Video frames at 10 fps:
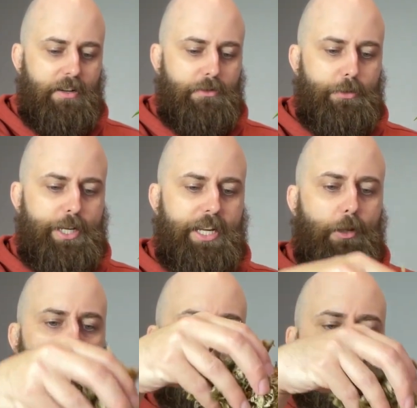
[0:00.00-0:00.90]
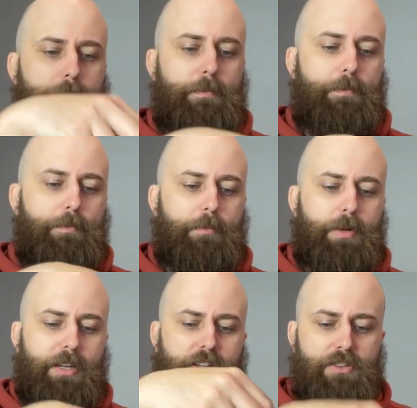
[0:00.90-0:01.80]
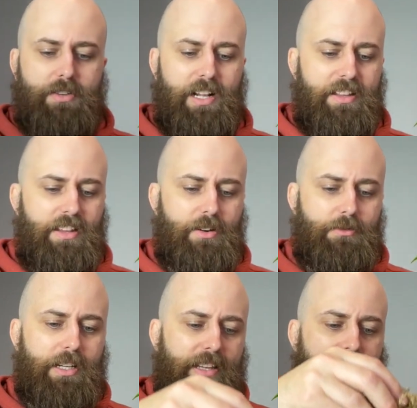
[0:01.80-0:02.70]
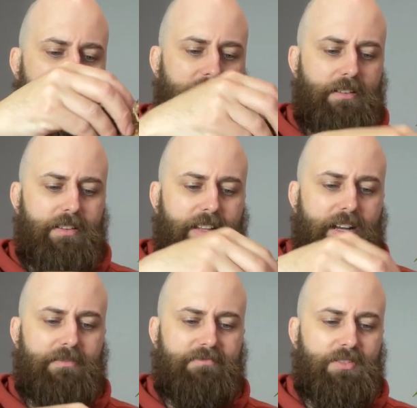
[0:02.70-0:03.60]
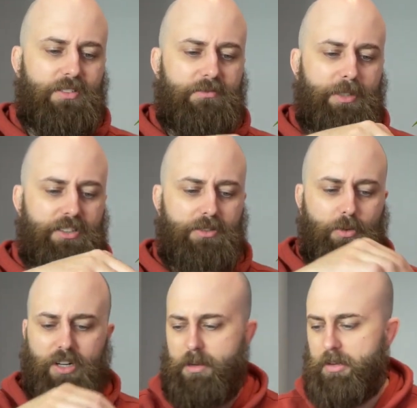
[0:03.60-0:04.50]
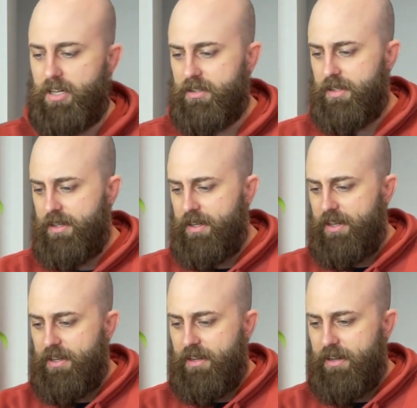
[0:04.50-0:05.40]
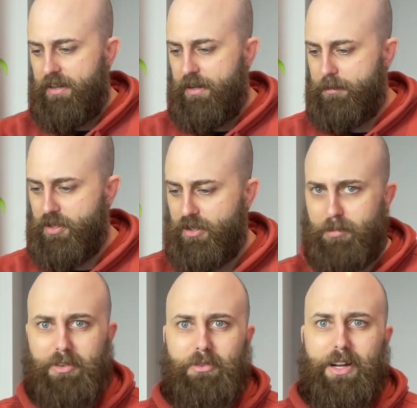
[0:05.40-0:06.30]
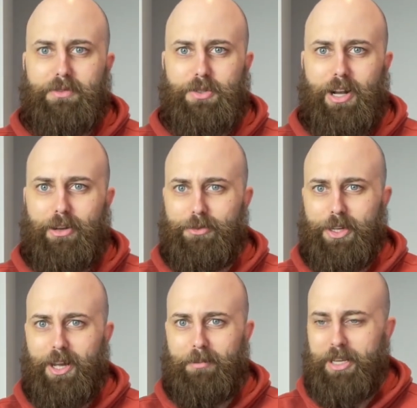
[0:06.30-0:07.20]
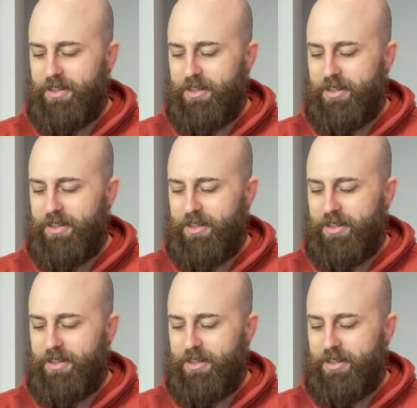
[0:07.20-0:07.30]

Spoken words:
freaky looking, but in Australia they're not really that sort of much to worry about. So don't be afraid of Australia if you come here,